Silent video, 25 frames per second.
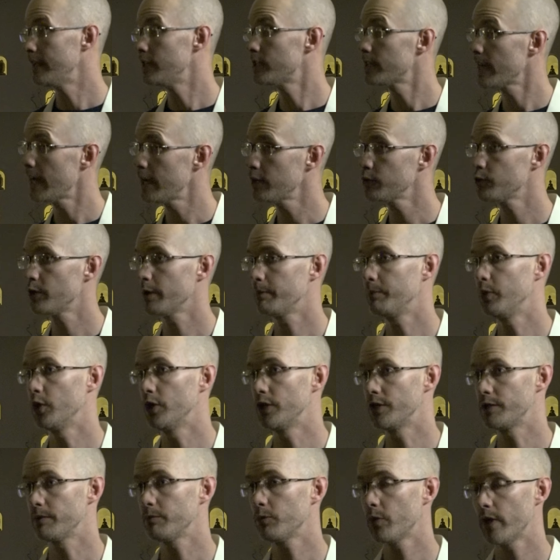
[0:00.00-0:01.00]
in tantric
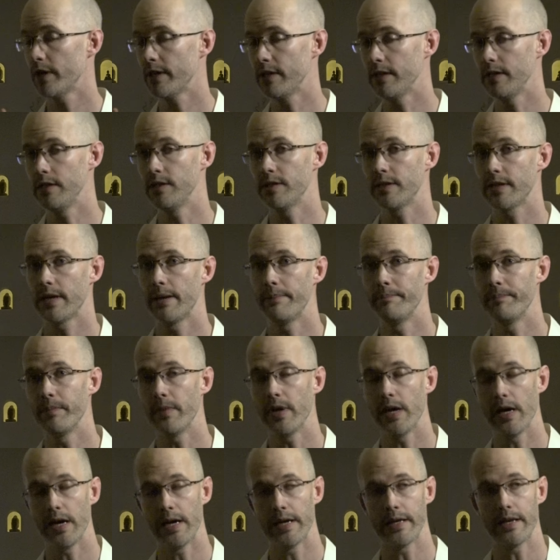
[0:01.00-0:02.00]
Buddhism, where these um,
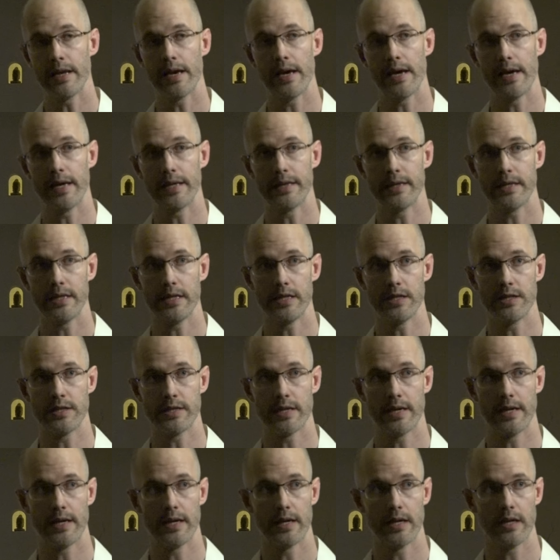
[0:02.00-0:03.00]

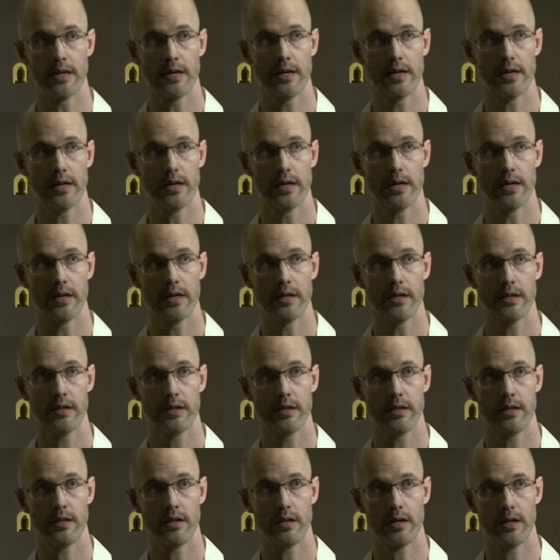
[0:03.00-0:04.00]
these
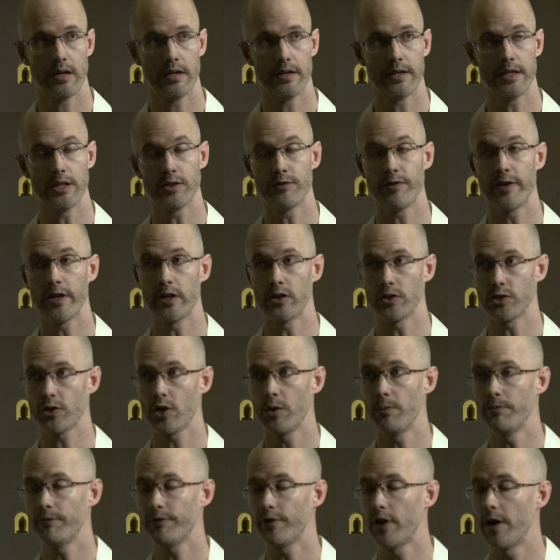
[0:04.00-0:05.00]
these figures
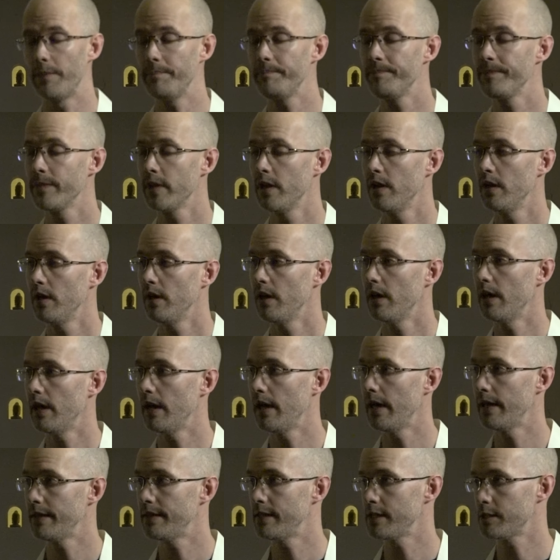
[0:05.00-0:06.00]
come from,
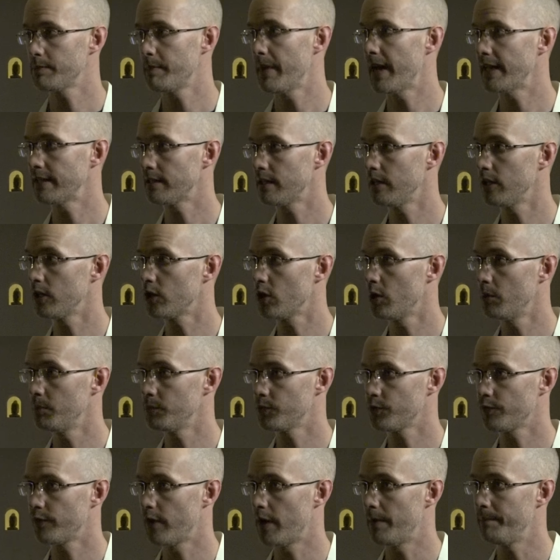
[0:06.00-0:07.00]
this mandala
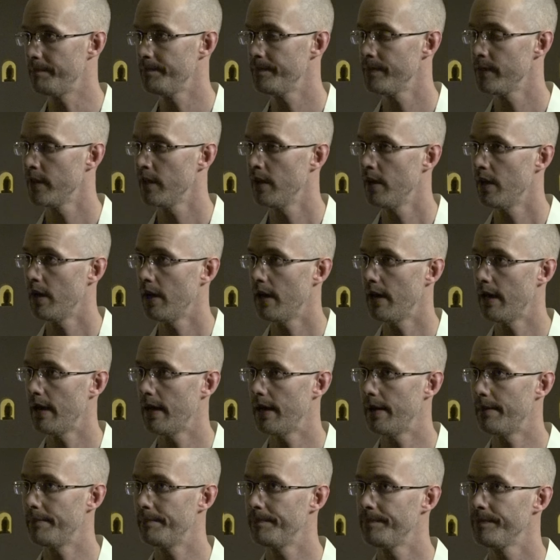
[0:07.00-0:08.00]
comes from,
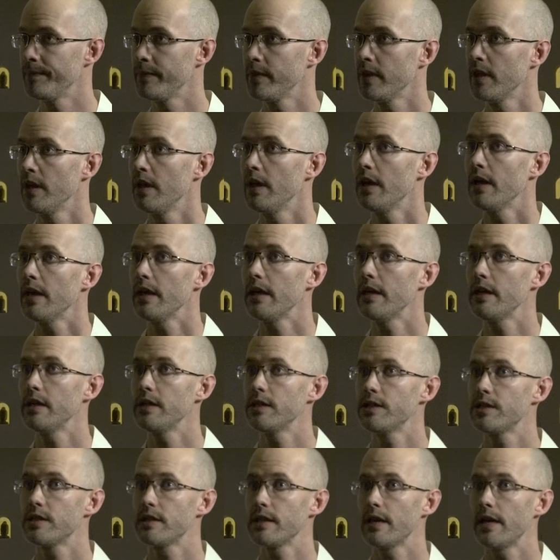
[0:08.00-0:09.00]
um,
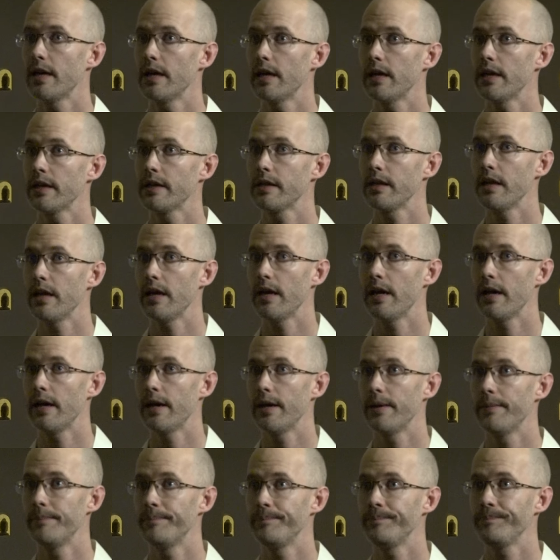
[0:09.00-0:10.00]
is uh,
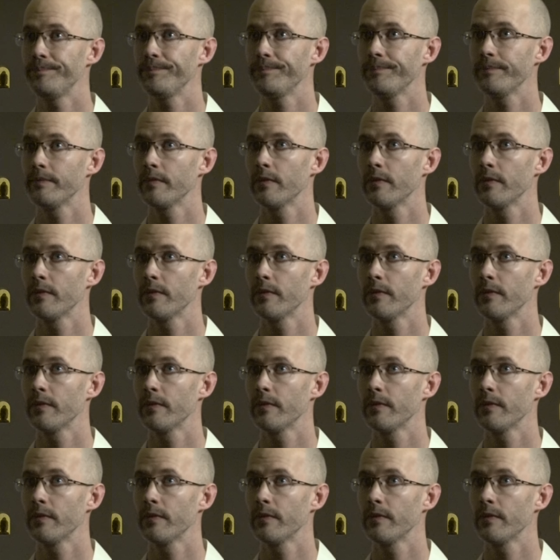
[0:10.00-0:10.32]
um,